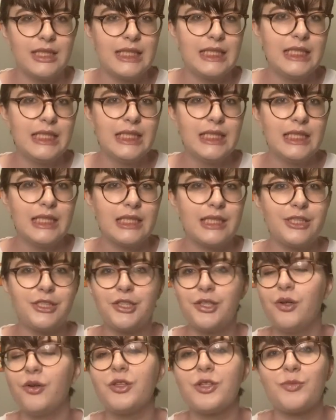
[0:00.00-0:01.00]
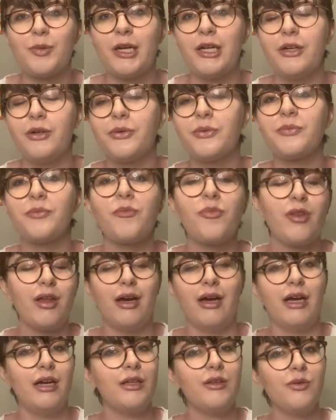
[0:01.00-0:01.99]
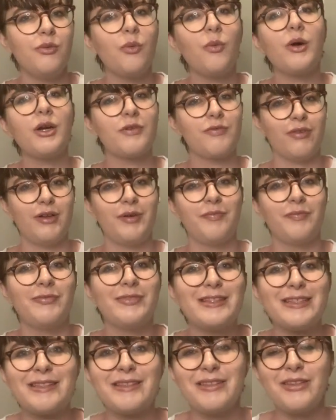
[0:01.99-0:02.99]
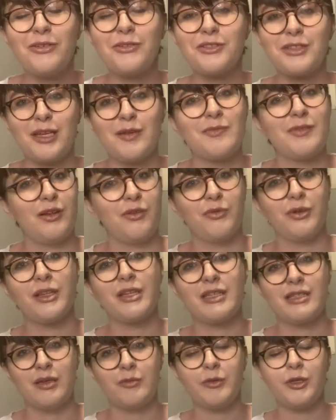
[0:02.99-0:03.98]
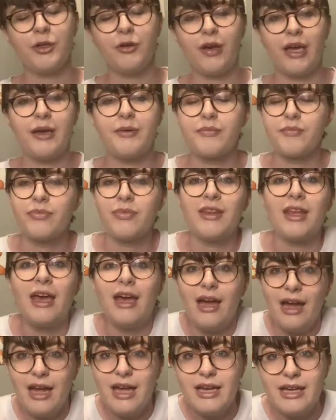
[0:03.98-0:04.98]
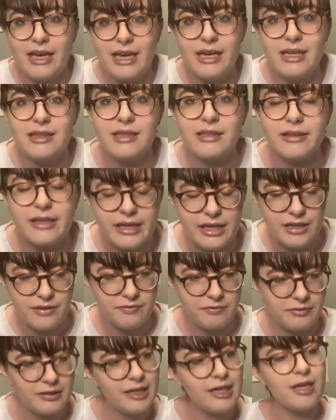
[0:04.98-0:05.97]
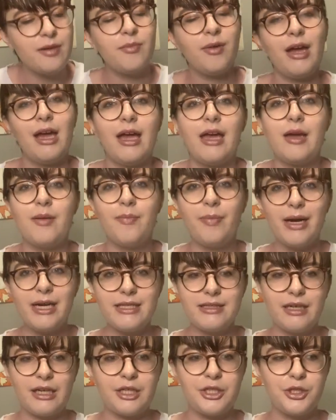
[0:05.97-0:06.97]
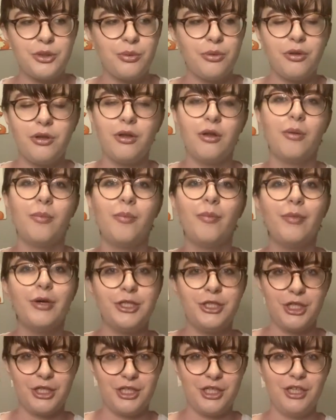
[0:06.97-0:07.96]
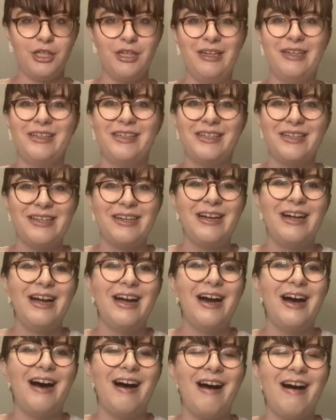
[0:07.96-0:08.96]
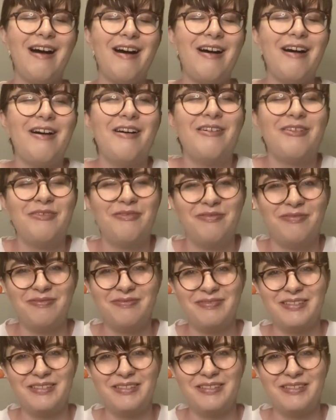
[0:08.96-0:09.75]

Eh, I should know this, but I don't. Eh, one of them. Th those names sound really similar, okay? AKA the Lady Flame, a bisexual magician um,